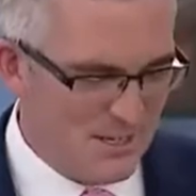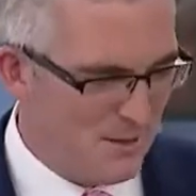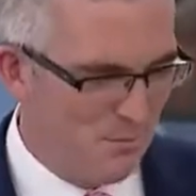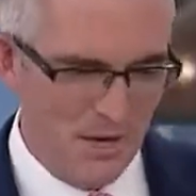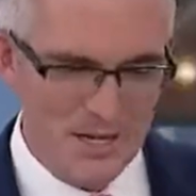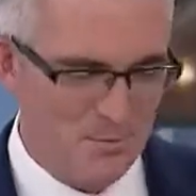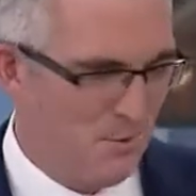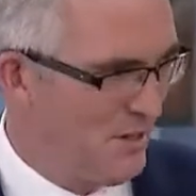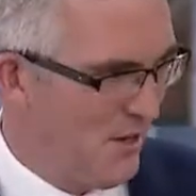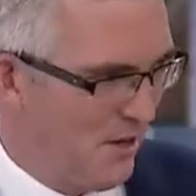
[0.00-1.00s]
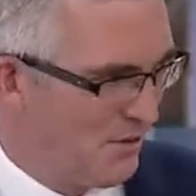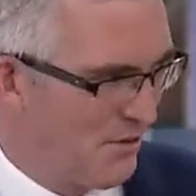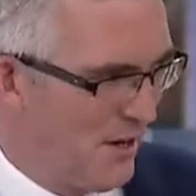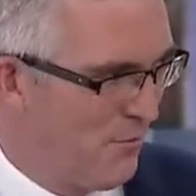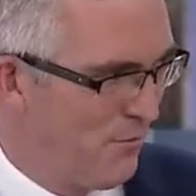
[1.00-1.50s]
debate's been going on,
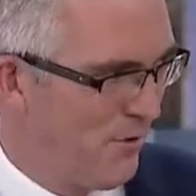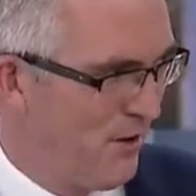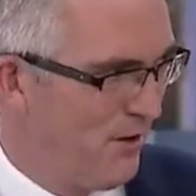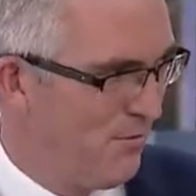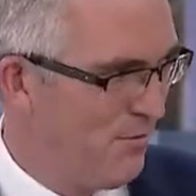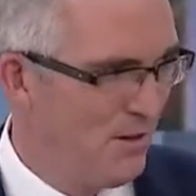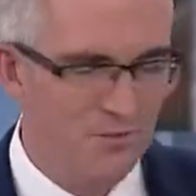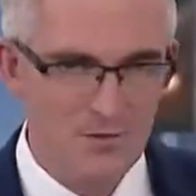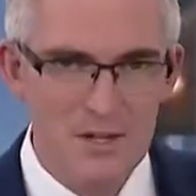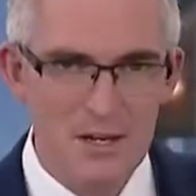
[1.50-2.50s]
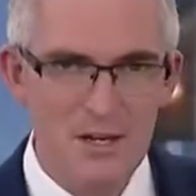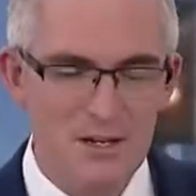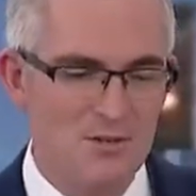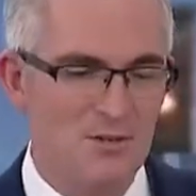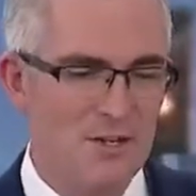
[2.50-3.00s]
Grahame, for years,
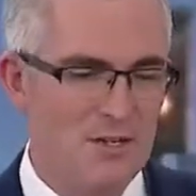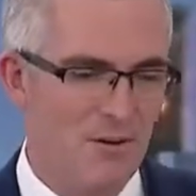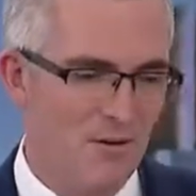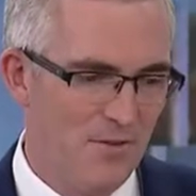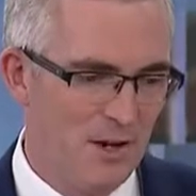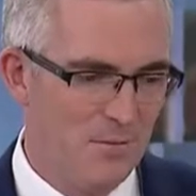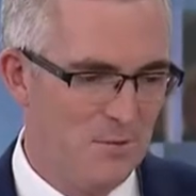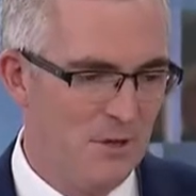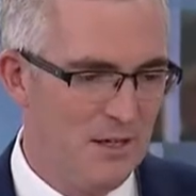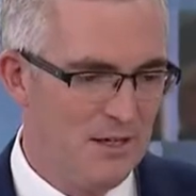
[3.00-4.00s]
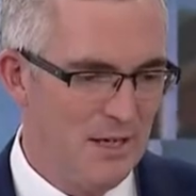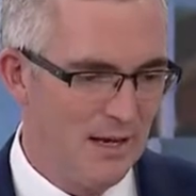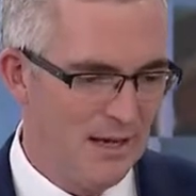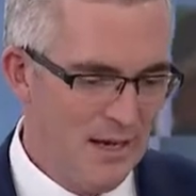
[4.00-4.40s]
right? Dairy farmers being dudded.